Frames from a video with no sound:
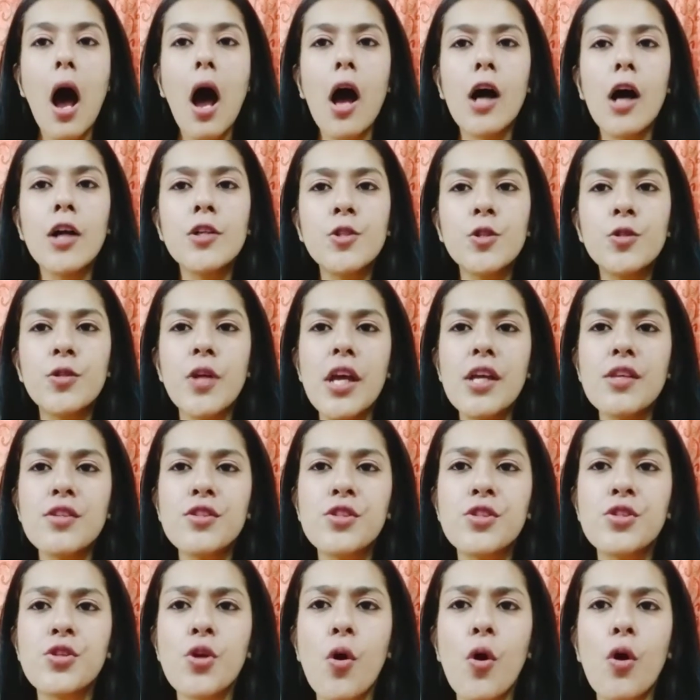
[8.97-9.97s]
Our
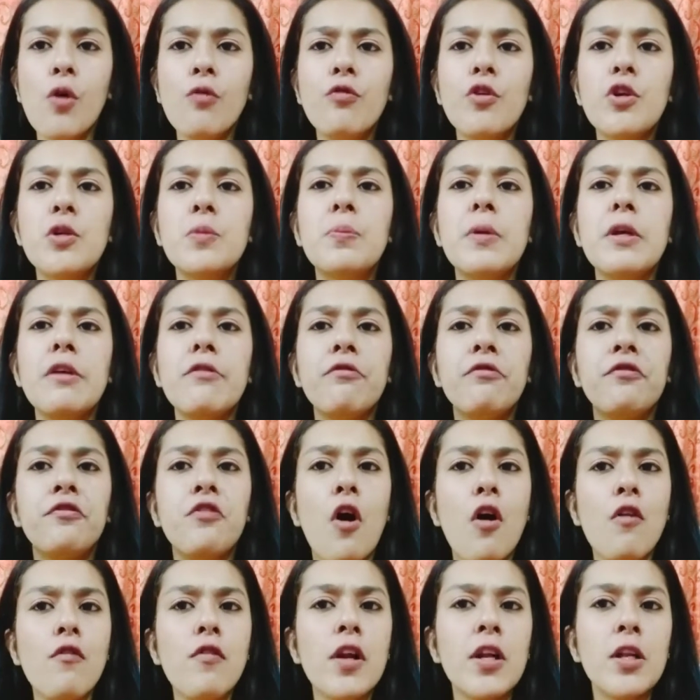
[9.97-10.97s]
today's show would be
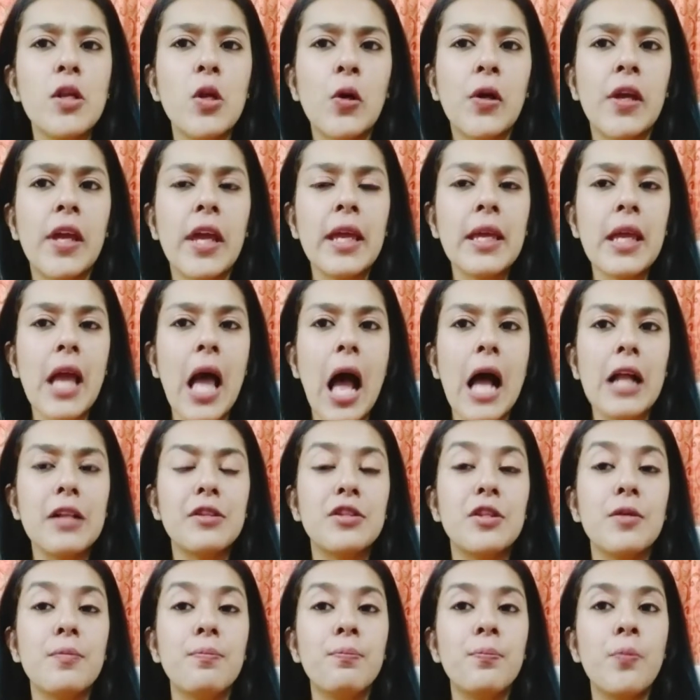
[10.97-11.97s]
forward looking
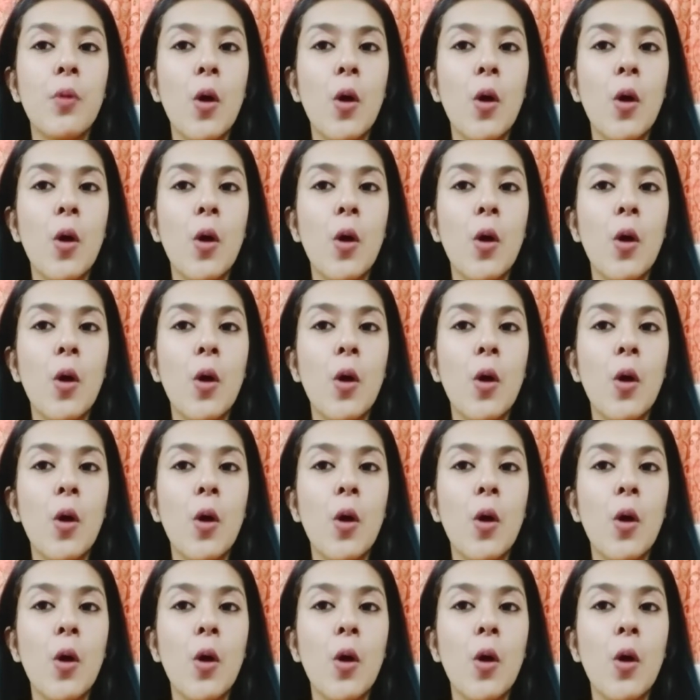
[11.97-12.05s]
at the